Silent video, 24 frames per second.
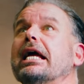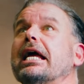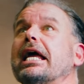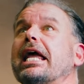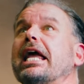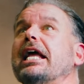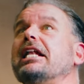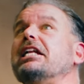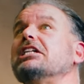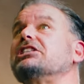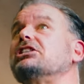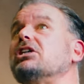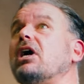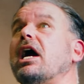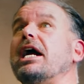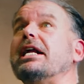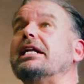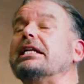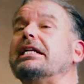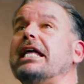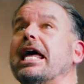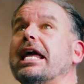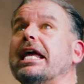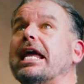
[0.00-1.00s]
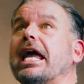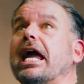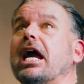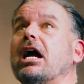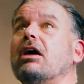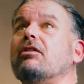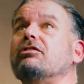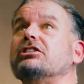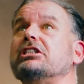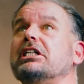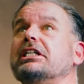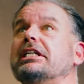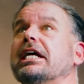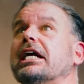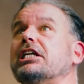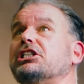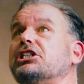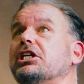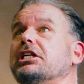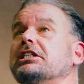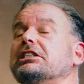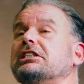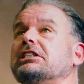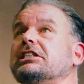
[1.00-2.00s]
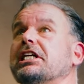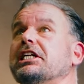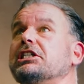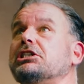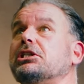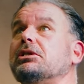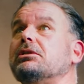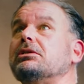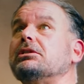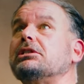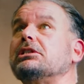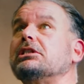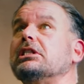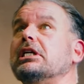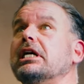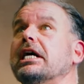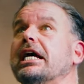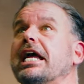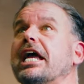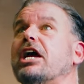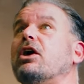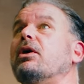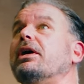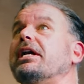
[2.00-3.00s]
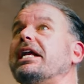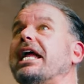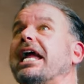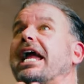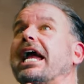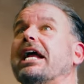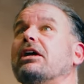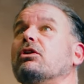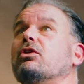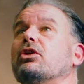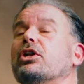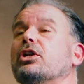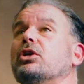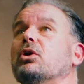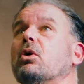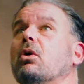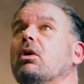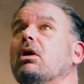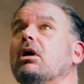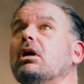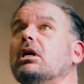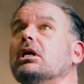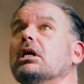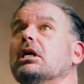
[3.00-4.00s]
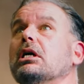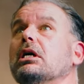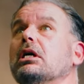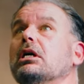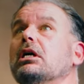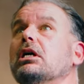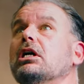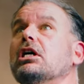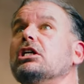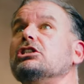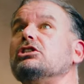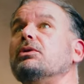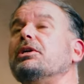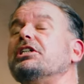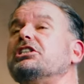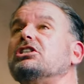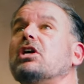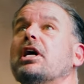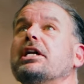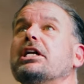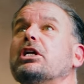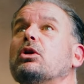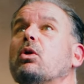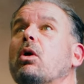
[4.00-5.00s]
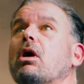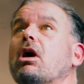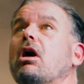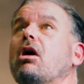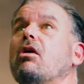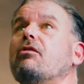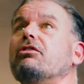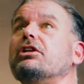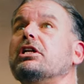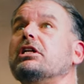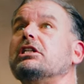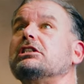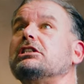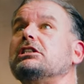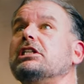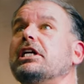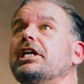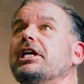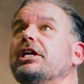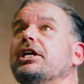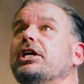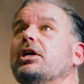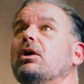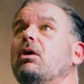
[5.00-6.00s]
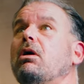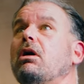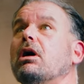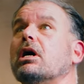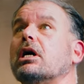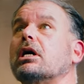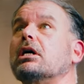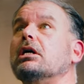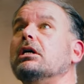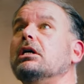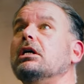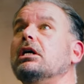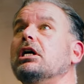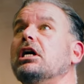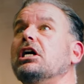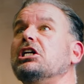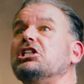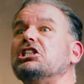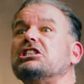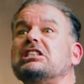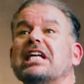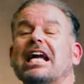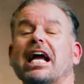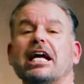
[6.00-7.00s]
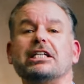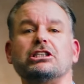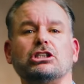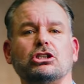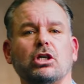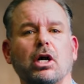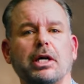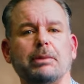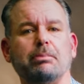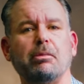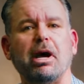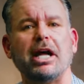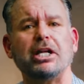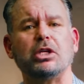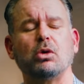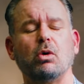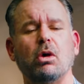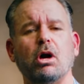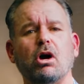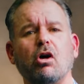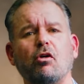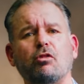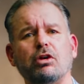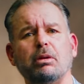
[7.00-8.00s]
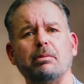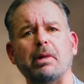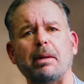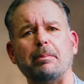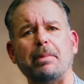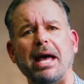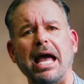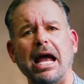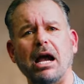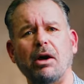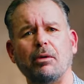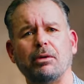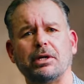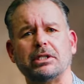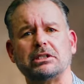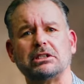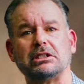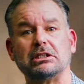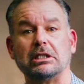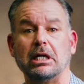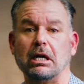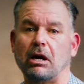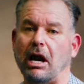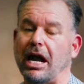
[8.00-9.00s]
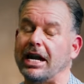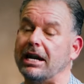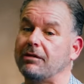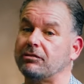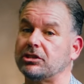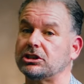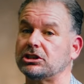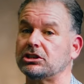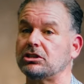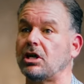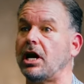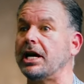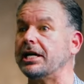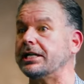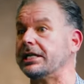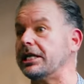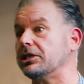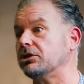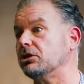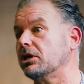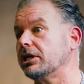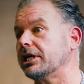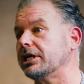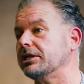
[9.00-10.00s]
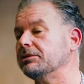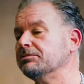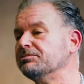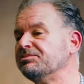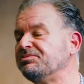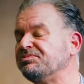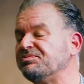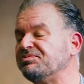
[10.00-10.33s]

He decided to take care of his addiction to seizures. He couldn't handle the dog. So he signed the dog over to the city of New York, just like I signed my dog over to my parents. I would have to sign it, they took it.